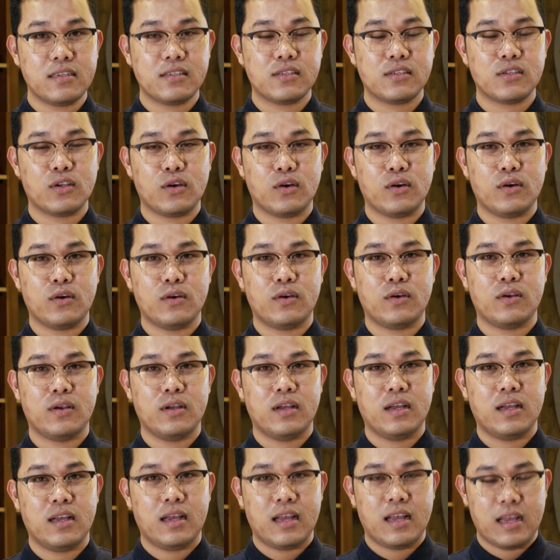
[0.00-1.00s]
so
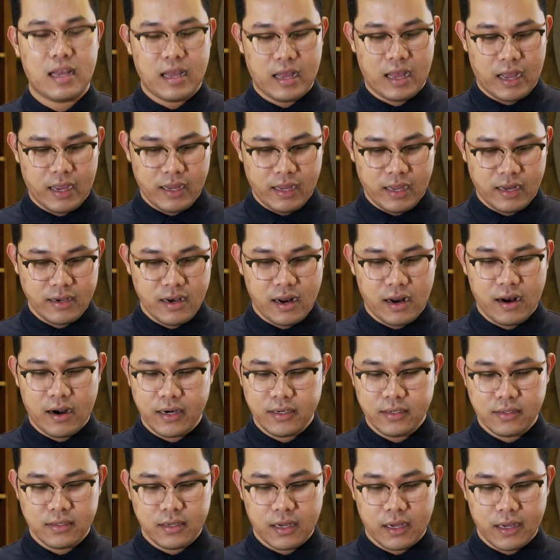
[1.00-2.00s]
I had a
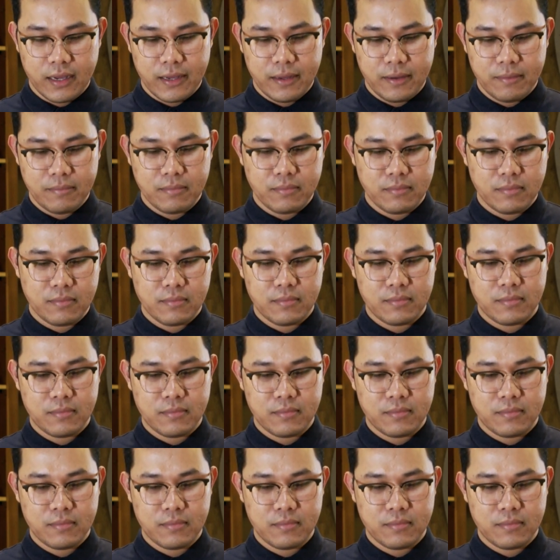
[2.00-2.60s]
hard time